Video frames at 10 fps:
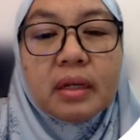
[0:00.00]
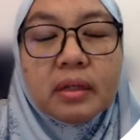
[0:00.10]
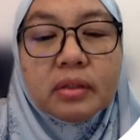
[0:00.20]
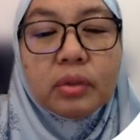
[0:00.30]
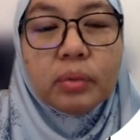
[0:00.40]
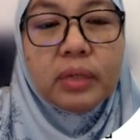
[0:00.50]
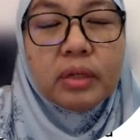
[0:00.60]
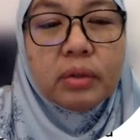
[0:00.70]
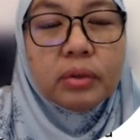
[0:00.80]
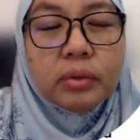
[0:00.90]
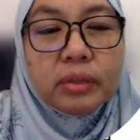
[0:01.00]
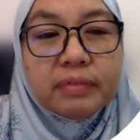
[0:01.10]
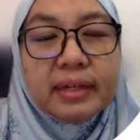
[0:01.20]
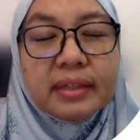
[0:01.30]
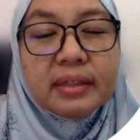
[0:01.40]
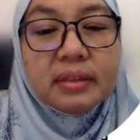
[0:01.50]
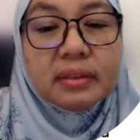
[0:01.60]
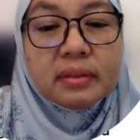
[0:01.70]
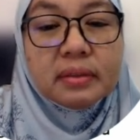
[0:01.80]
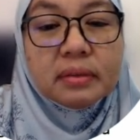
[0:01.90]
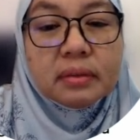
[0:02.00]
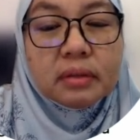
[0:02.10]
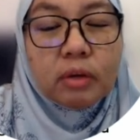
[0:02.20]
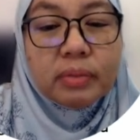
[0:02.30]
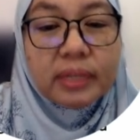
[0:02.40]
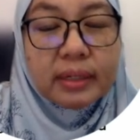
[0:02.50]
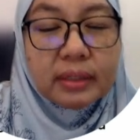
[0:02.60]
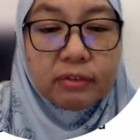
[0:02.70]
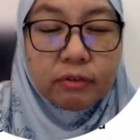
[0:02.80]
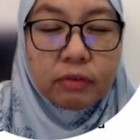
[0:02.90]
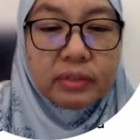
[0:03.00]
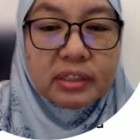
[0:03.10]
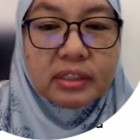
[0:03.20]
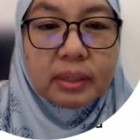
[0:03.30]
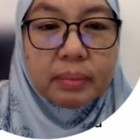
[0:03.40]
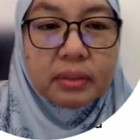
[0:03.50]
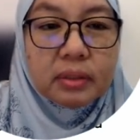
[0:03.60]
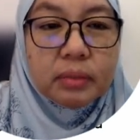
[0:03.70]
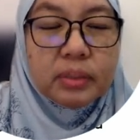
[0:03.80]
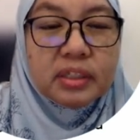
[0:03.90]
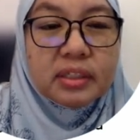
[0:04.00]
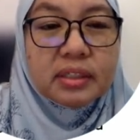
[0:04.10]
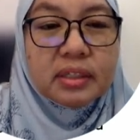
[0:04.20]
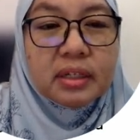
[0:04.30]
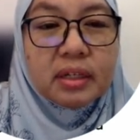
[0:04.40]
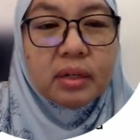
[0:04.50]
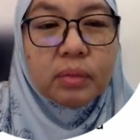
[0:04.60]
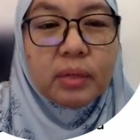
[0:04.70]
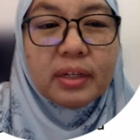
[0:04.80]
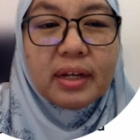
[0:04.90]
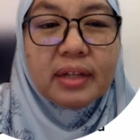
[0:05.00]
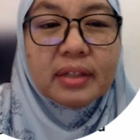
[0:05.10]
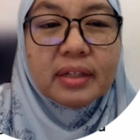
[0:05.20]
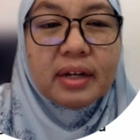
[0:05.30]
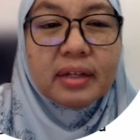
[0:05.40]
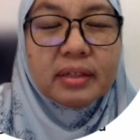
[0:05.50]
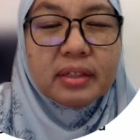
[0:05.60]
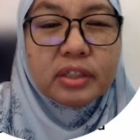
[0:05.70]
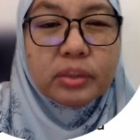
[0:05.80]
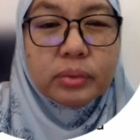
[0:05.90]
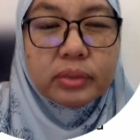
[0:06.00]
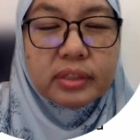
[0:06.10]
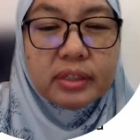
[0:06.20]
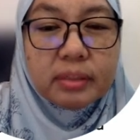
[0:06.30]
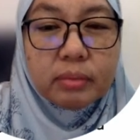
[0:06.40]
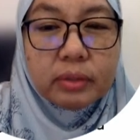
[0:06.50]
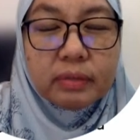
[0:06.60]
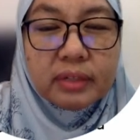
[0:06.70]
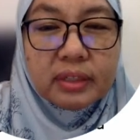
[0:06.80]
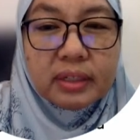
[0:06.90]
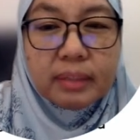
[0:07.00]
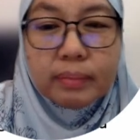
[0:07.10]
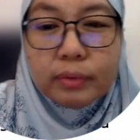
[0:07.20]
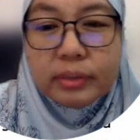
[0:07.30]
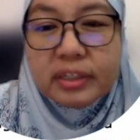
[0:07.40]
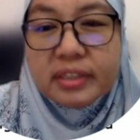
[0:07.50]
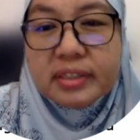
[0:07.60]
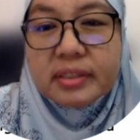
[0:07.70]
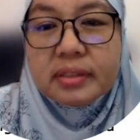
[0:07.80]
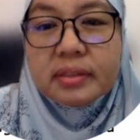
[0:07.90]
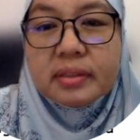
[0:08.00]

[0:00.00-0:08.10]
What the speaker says: So we go to the final objective of this chapter, which is what are the current issues in motivating employees.